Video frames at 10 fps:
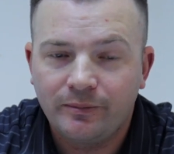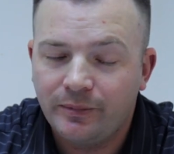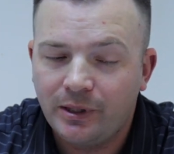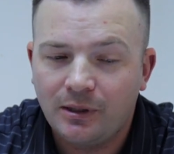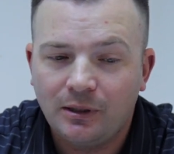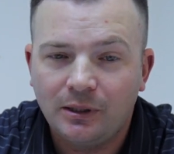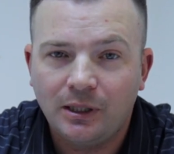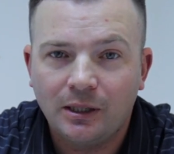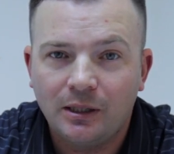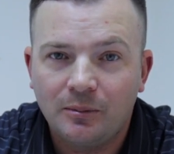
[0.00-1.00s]
They're all
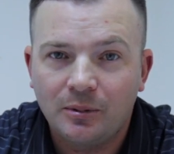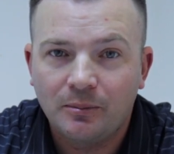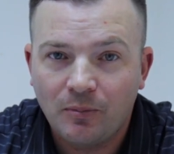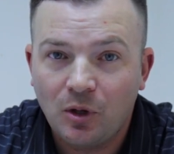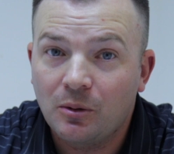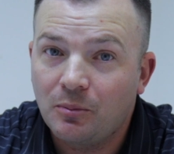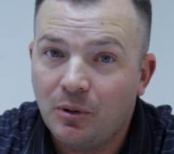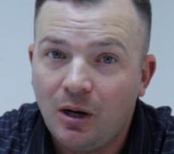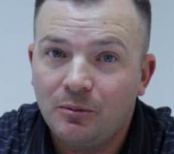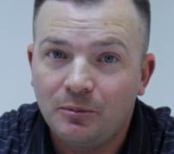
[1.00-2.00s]
taken up. You're
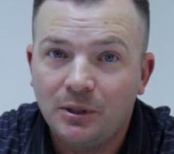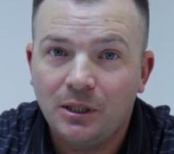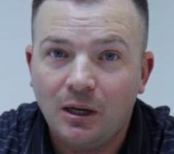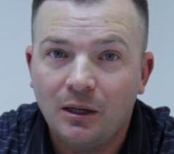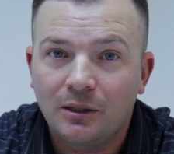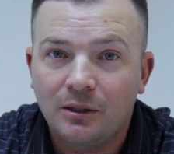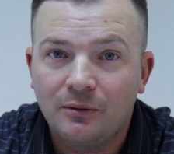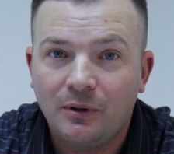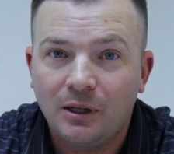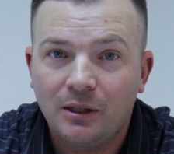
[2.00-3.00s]
probably not going
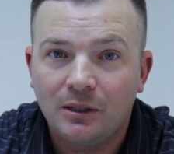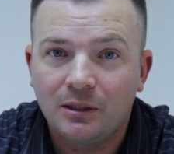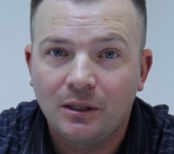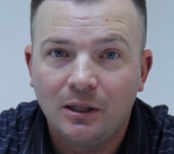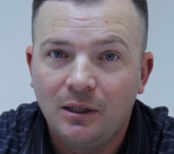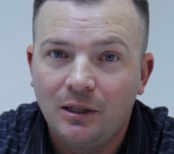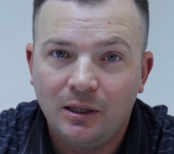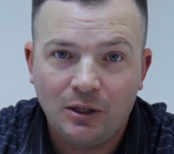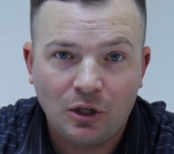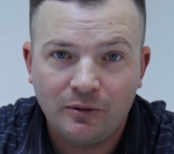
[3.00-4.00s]
to find
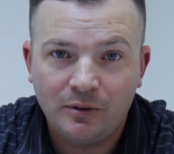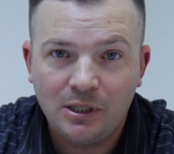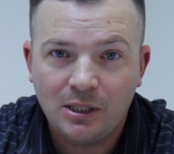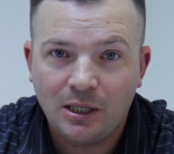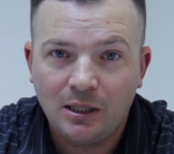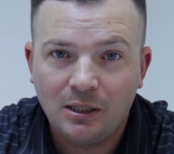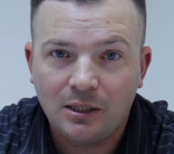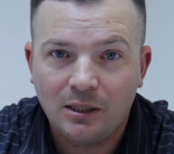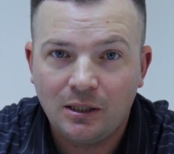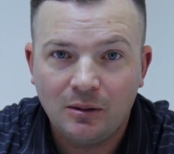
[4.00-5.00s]
an RV
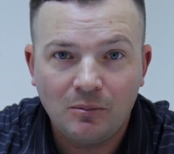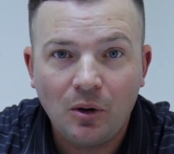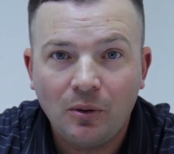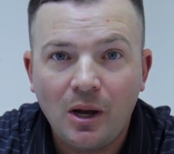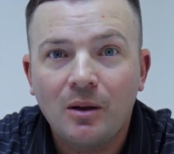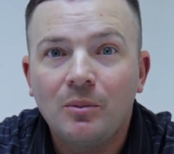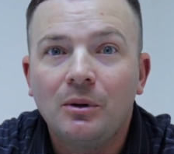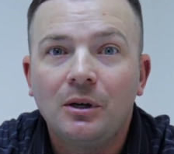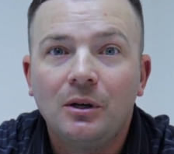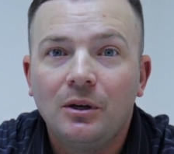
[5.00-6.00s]
site in Moab
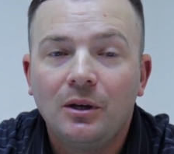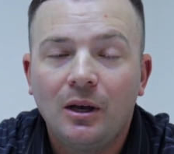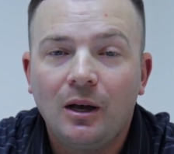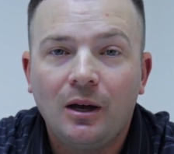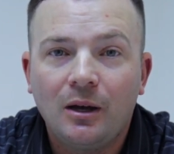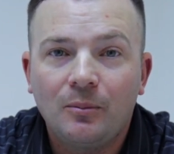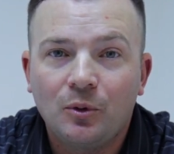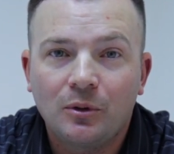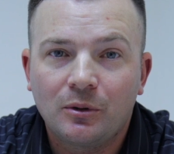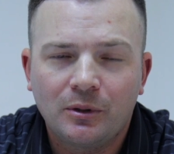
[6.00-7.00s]

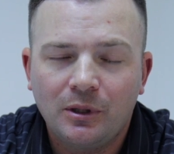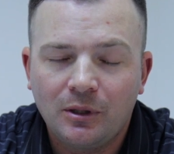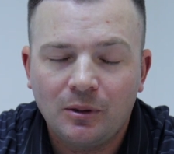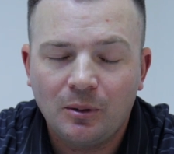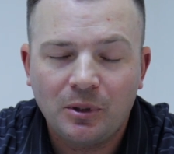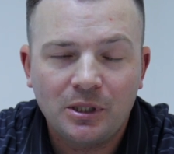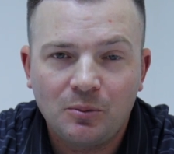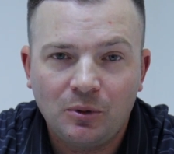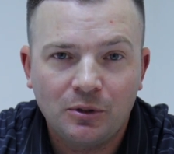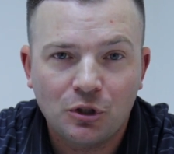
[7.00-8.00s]
or a place to
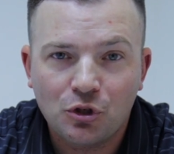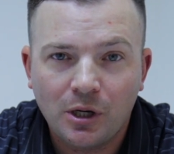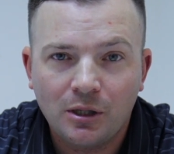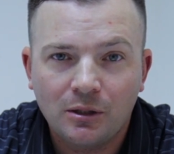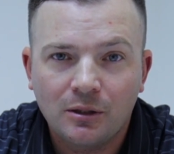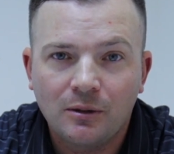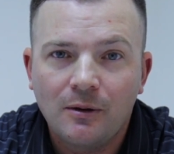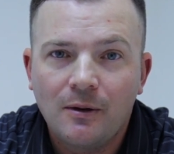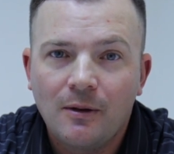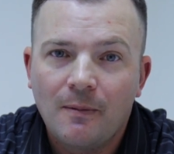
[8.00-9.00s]
pull in your trailer,
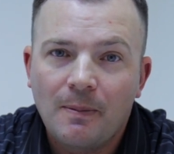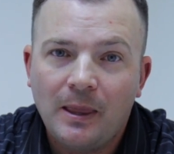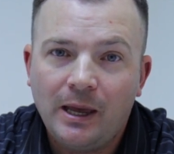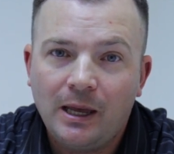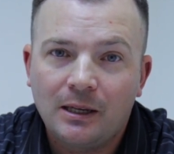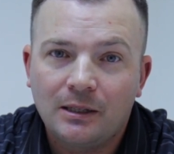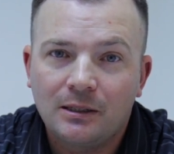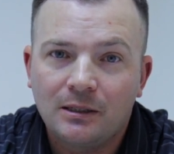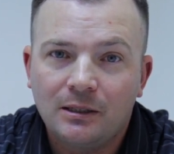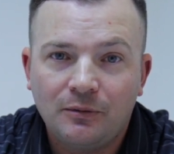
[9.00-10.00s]

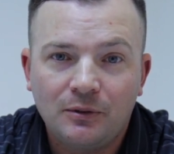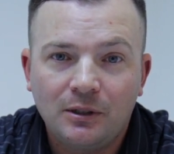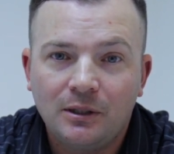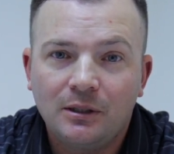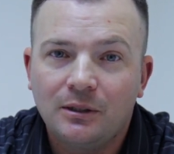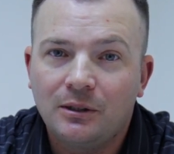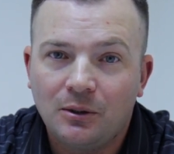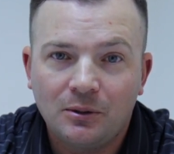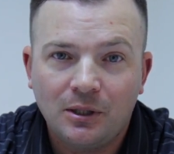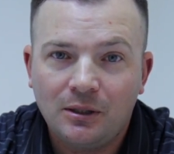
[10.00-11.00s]
and definitely the
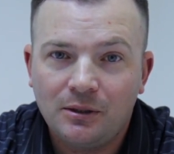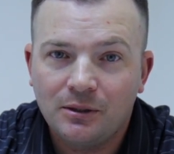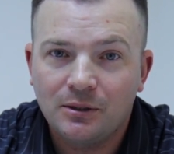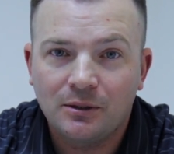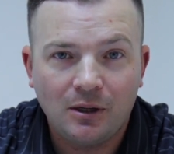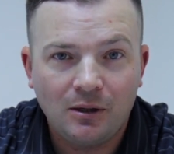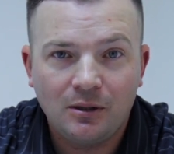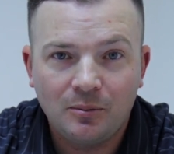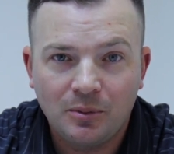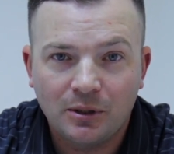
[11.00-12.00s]
hotels are
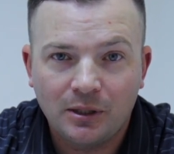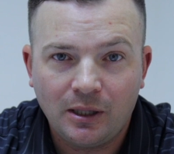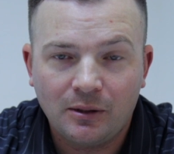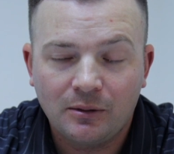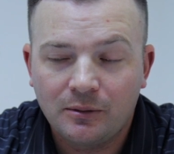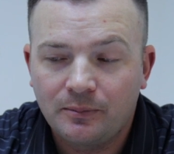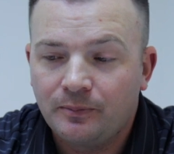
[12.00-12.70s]
all booked out.